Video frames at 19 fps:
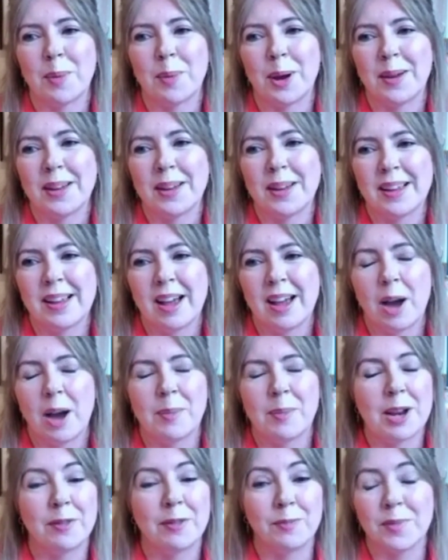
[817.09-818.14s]
But
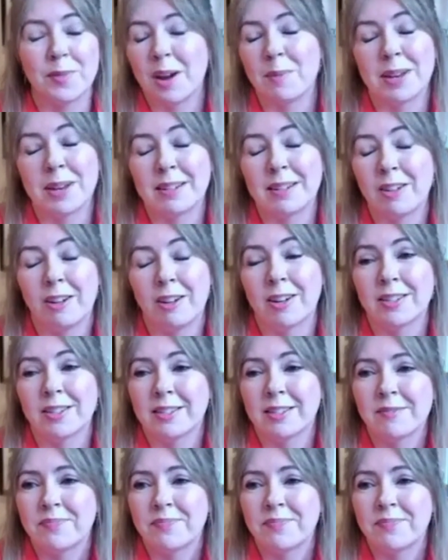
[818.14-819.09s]
God,